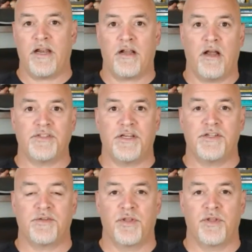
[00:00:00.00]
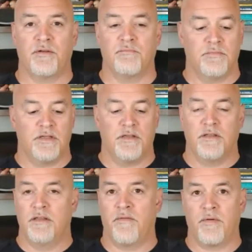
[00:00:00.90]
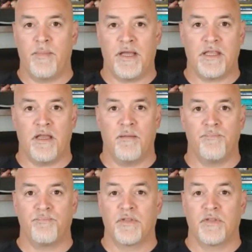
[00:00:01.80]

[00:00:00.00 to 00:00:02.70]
had a conversation with them, never met them,